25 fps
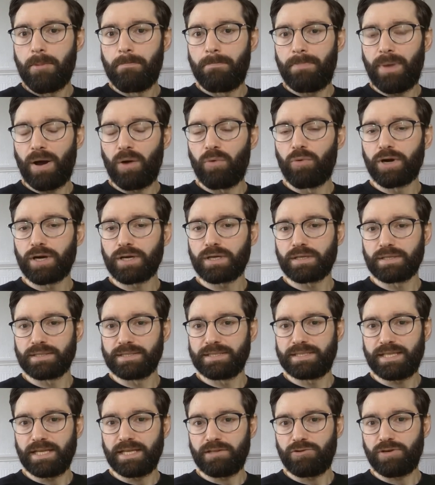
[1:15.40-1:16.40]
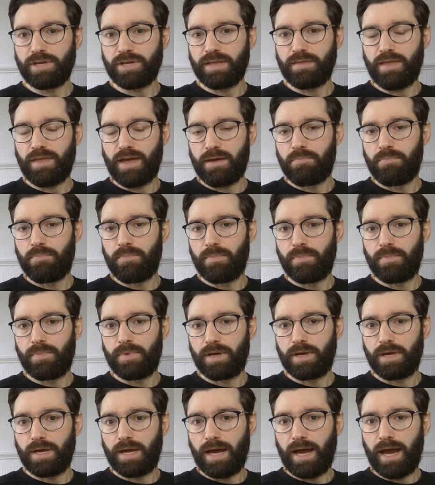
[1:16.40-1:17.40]
but we're considering them
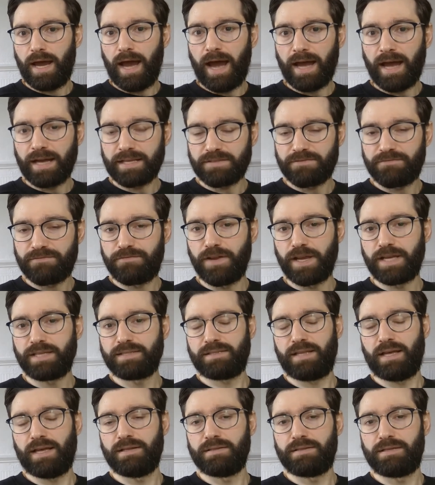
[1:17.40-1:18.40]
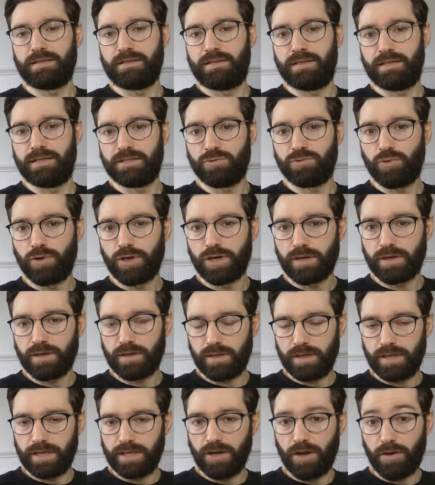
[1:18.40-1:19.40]
as fixed entities. We're,
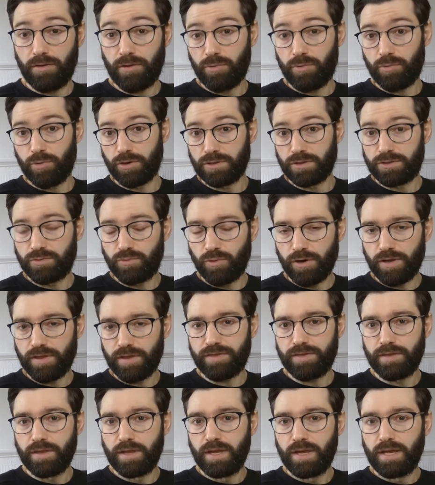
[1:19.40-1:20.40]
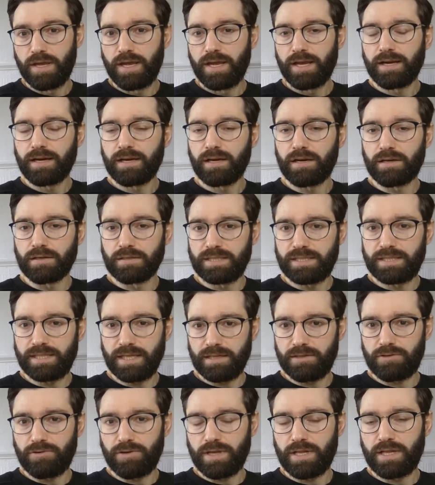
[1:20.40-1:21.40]
in other words, we're,
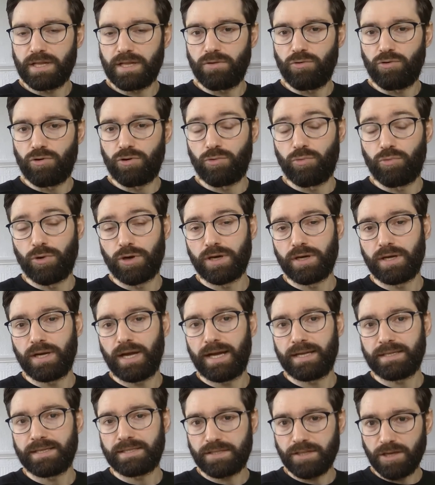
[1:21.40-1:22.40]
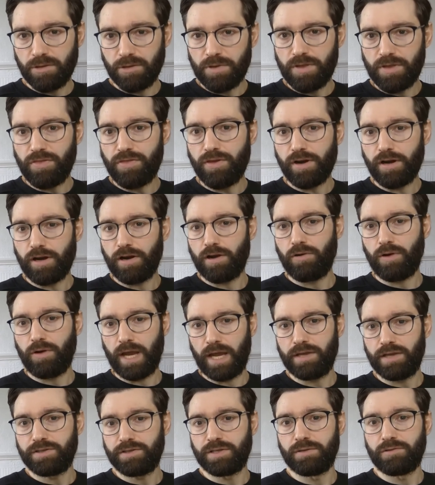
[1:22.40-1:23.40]
considering or were assuming their
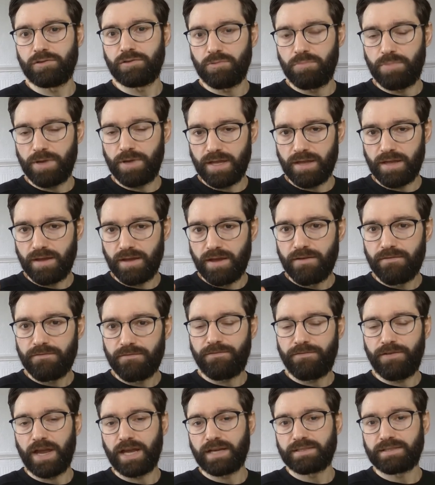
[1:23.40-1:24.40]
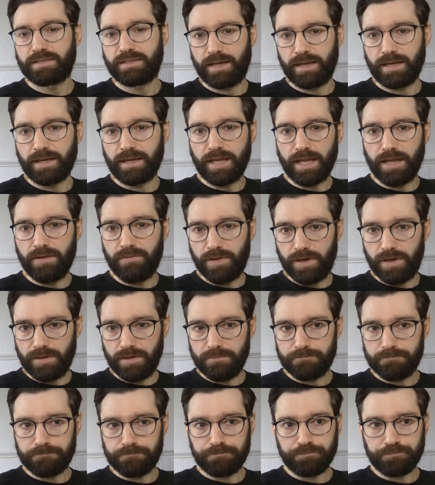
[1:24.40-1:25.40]
location to be fixed and given.